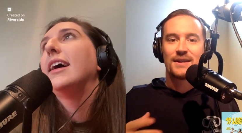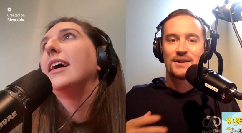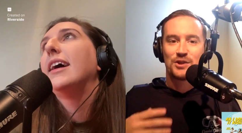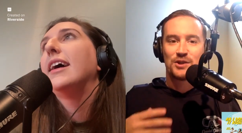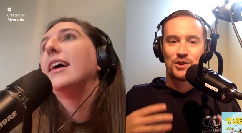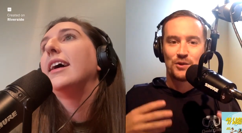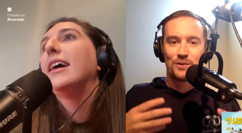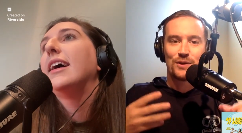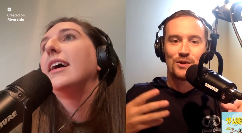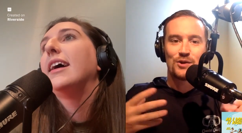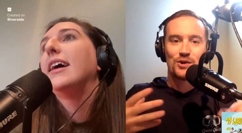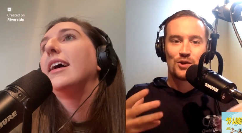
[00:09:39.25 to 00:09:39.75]

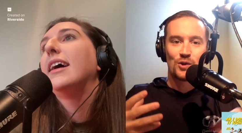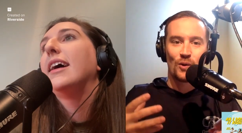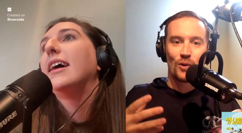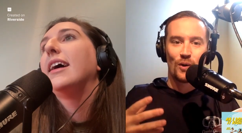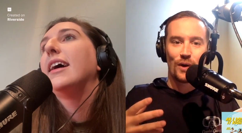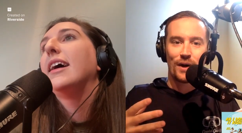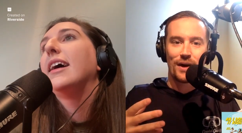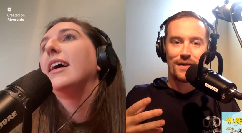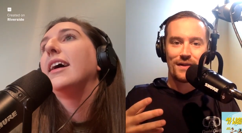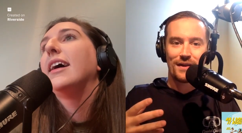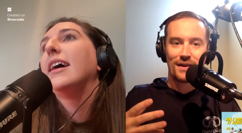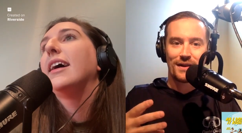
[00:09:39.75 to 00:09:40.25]
Speaker 1: did you
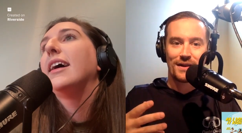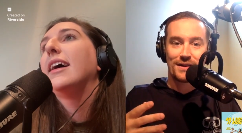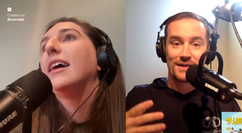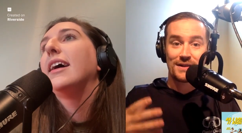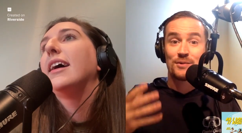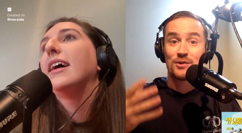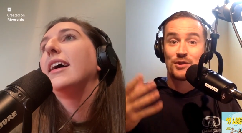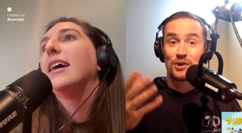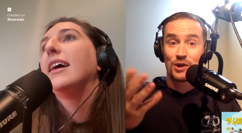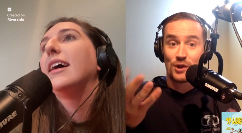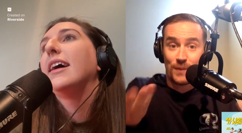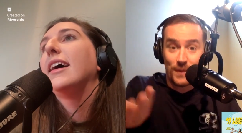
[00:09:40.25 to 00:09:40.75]
enjoy the? Because
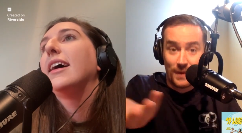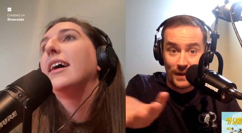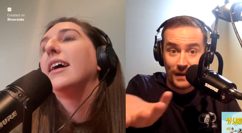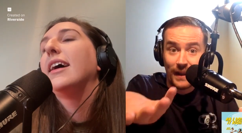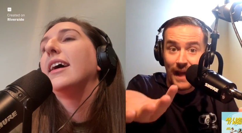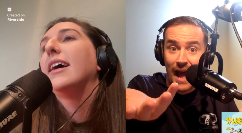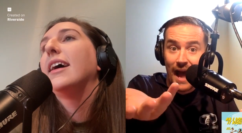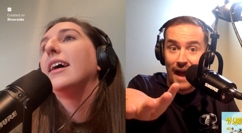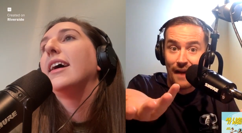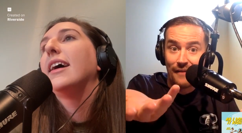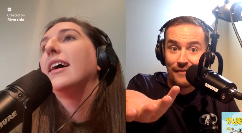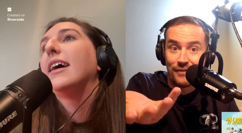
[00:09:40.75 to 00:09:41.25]
I'm sure you had a
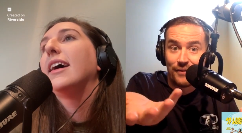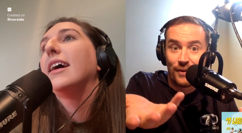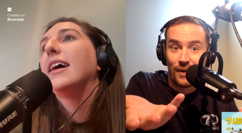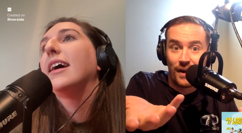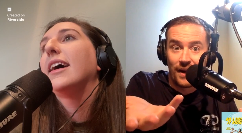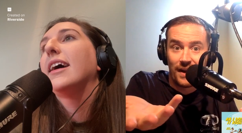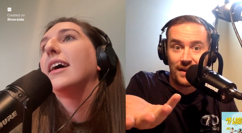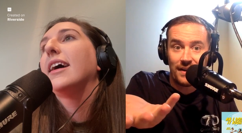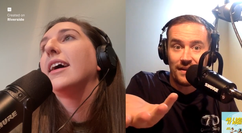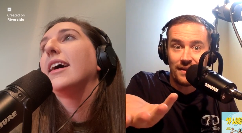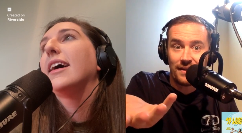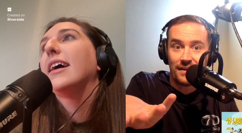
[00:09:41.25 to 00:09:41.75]
laugh,
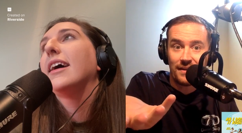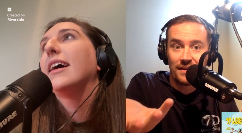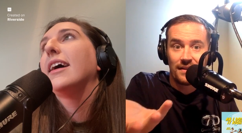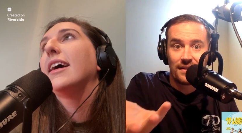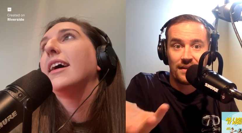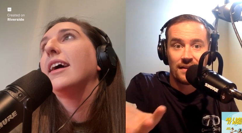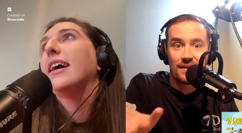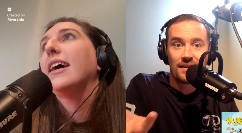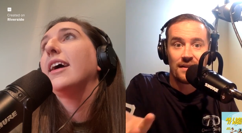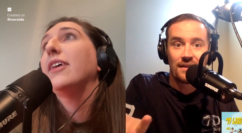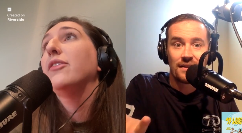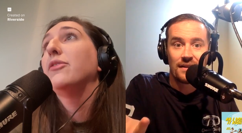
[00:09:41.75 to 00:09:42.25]
right?
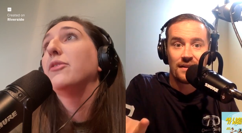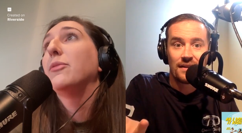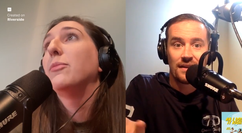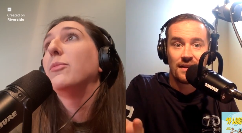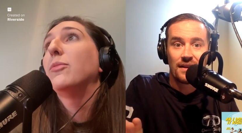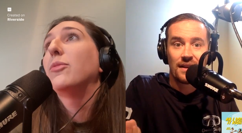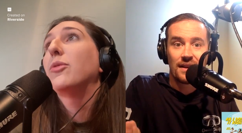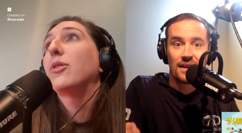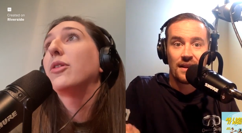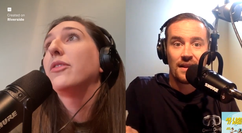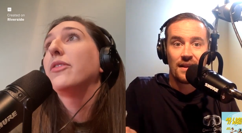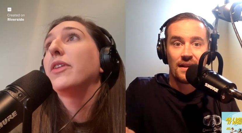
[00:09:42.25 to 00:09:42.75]
Speaker 2: I have
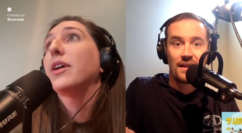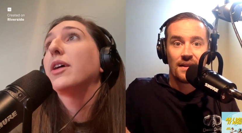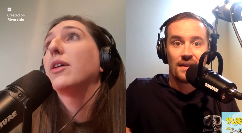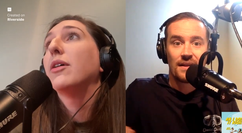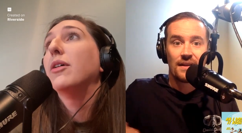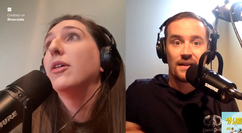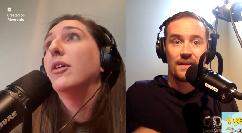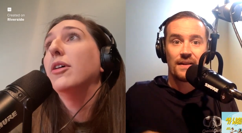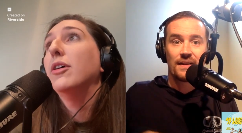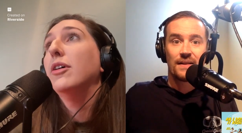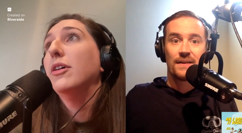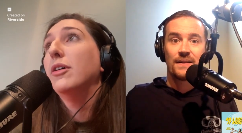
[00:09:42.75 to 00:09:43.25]
a more
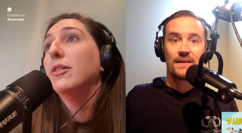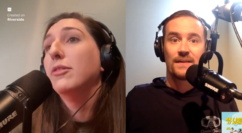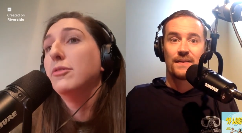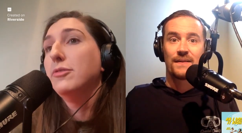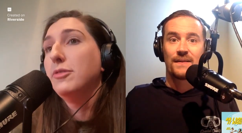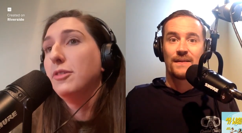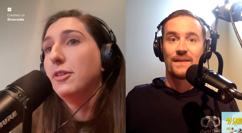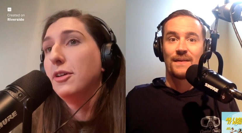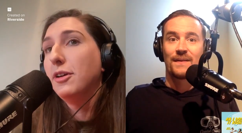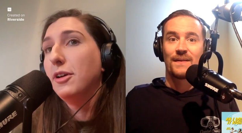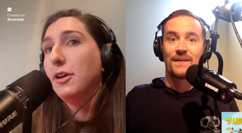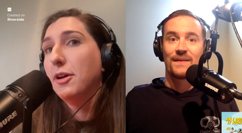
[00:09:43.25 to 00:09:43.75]
like a,
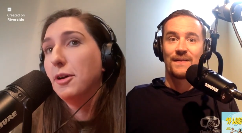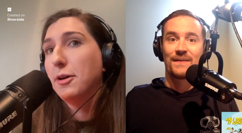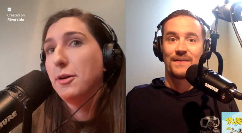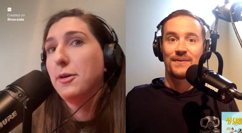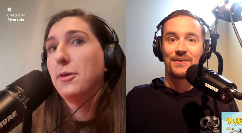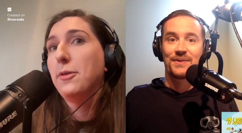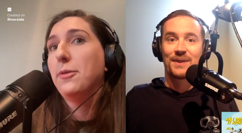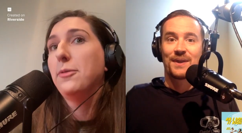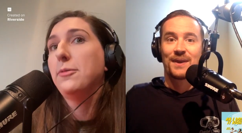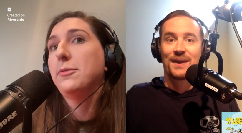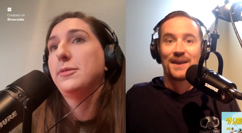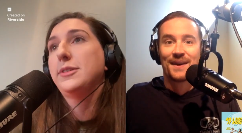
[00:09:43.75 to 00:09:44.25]
oh
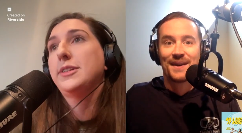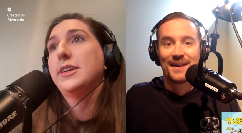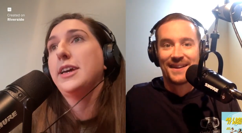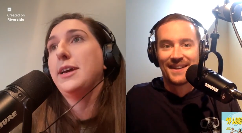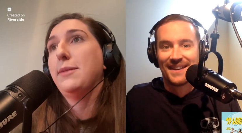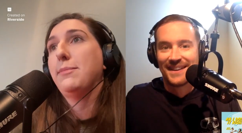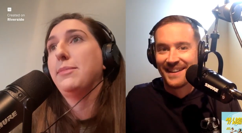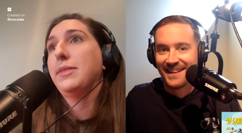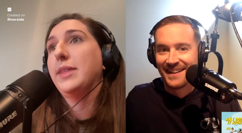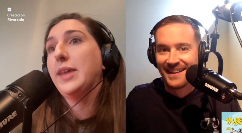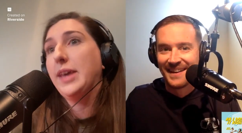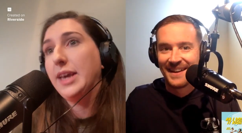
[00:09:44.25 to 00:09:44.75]
no
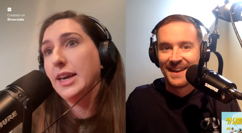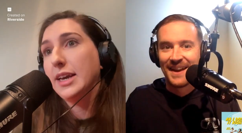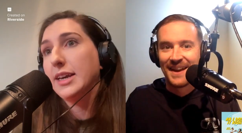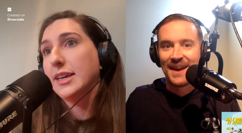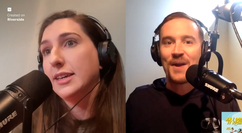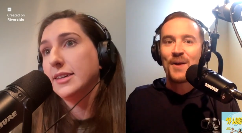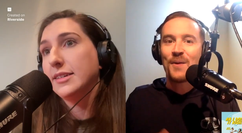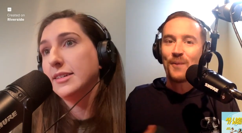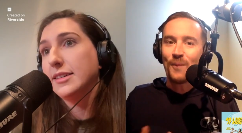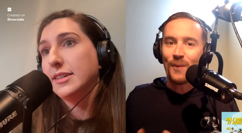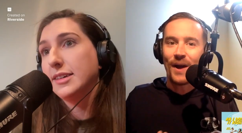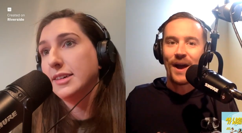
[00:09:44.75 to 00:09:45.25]
type
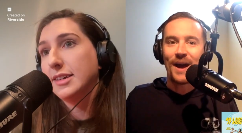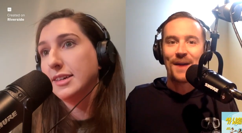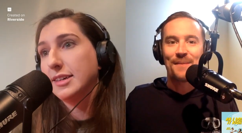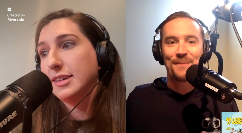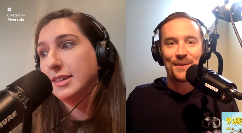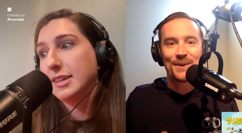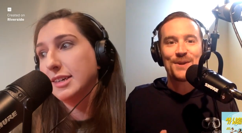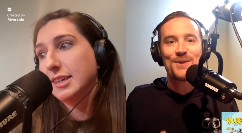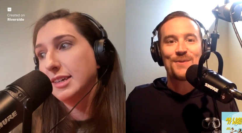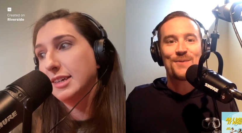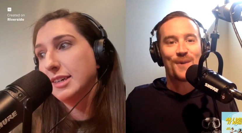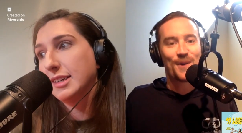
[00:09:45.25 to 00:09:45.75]
thing.
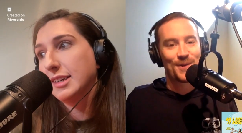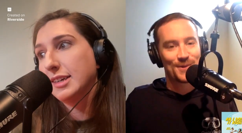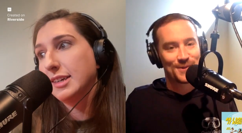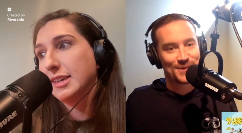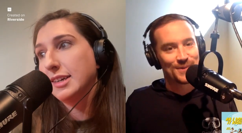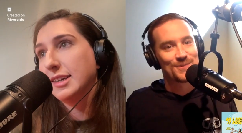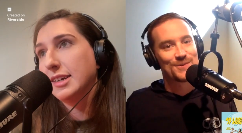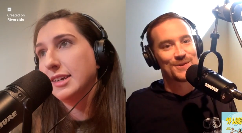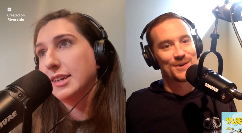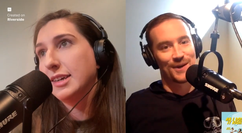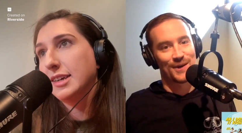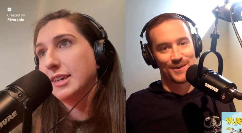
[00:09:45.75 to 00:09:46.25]
Speaker 1: Right, but you
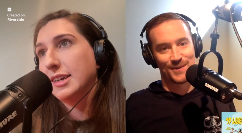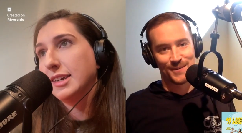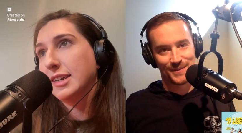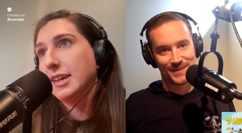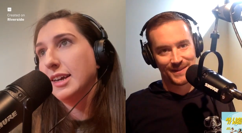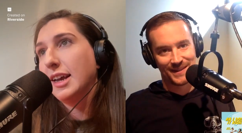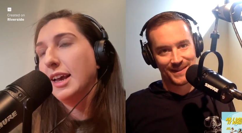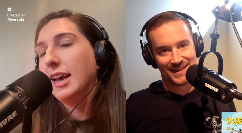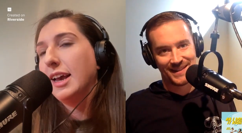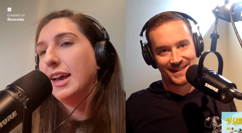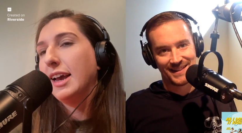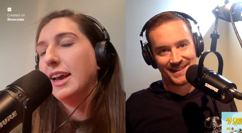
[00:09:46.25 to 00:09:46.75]
also
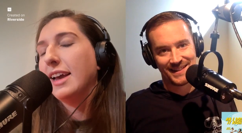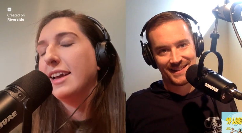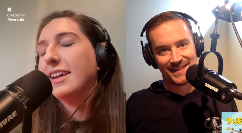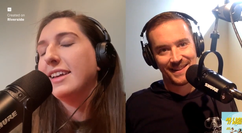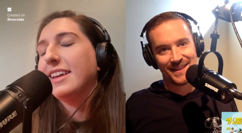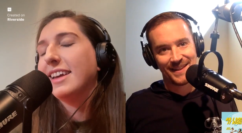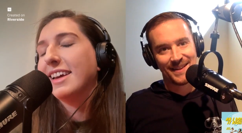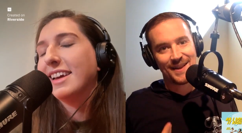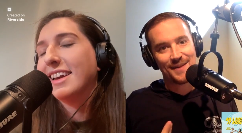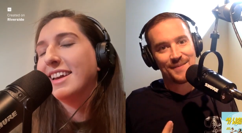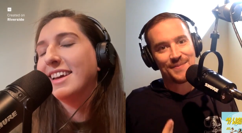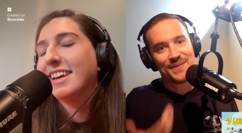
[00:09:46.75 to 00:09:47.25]
chuckled.
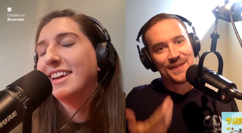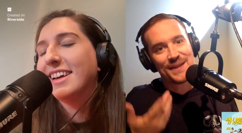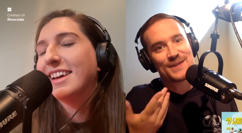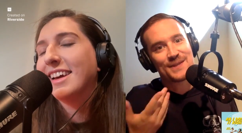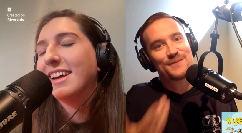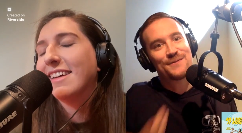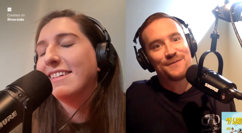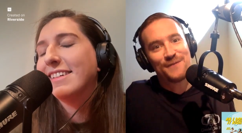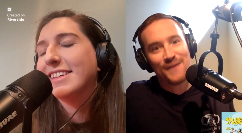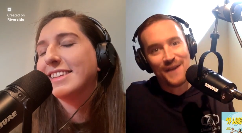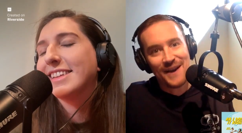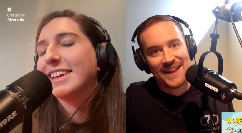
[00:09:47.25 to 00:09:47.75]
I did.
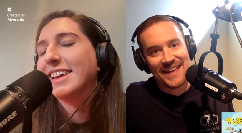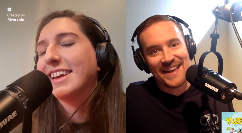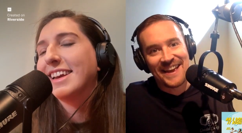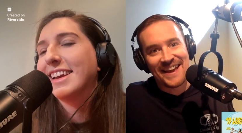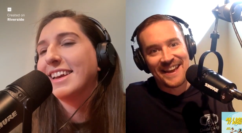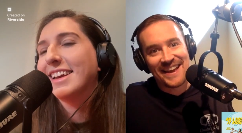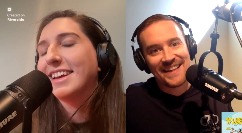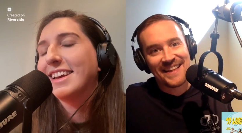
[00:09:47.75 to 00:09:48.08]
That's funny.